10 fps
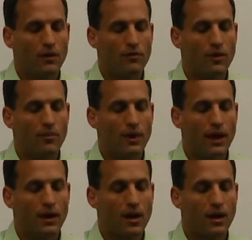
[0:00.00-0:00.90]
Now, from
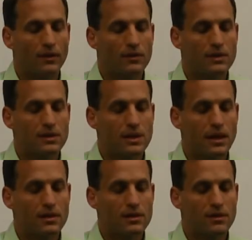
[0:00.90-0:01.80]
that kind of
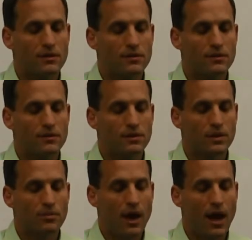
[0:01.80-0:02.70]
sense of
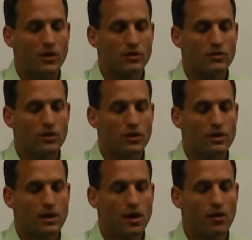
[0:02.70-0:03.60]
compassion for
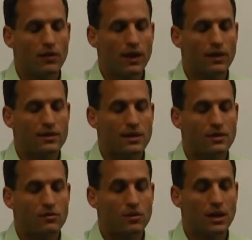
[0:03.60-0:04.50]
yourself and that
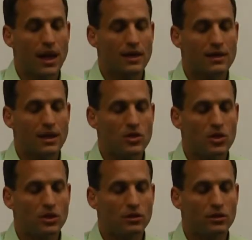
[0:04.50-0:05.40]
sense of
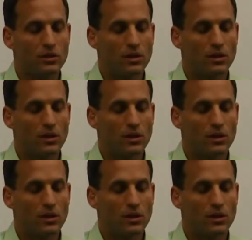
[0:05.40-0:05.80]
relaxation,